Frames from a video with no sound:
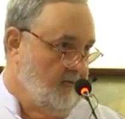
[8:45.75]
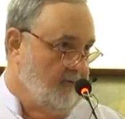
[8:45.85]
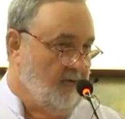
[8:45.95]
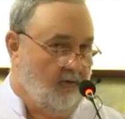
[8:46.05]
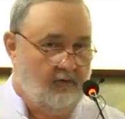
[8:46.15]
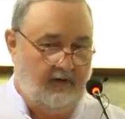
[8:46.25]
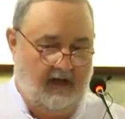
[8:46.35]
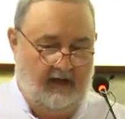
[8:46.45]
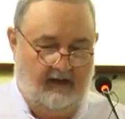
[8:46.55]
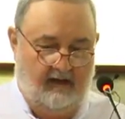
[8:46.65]
with
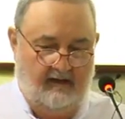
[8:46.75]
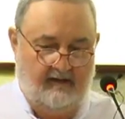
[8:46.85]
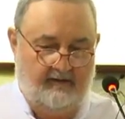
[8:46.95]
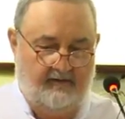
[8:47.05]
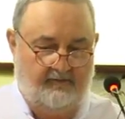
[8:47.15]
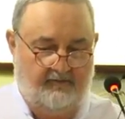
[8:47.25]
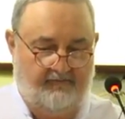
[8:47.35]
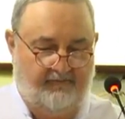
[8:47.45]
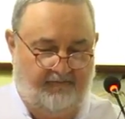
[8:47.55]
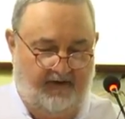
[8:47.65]
all our
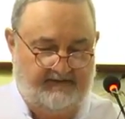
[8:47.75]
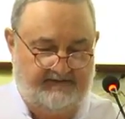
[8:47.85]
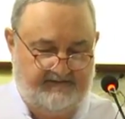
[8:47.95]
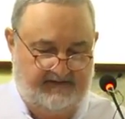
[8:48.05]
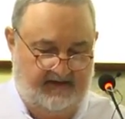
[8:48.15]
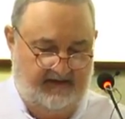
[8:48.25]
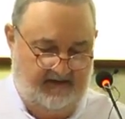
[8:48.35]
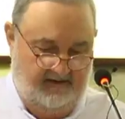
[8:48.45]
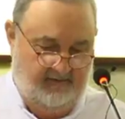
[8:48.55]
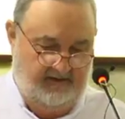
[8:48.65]
friends and
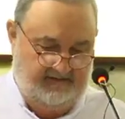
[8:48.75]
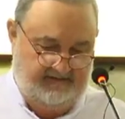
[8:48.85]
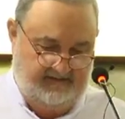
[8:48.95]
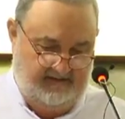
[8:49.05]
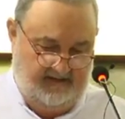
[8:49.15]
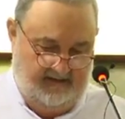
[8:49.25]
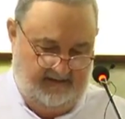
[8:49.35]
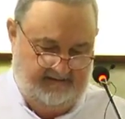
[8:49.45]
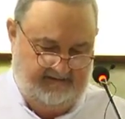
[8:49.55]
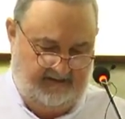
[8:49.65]
neighbors,
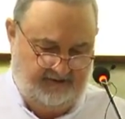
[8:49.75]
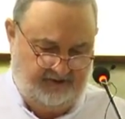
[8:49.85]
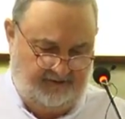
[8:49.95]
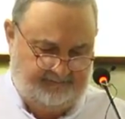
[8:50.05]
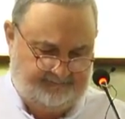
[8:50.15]
etc.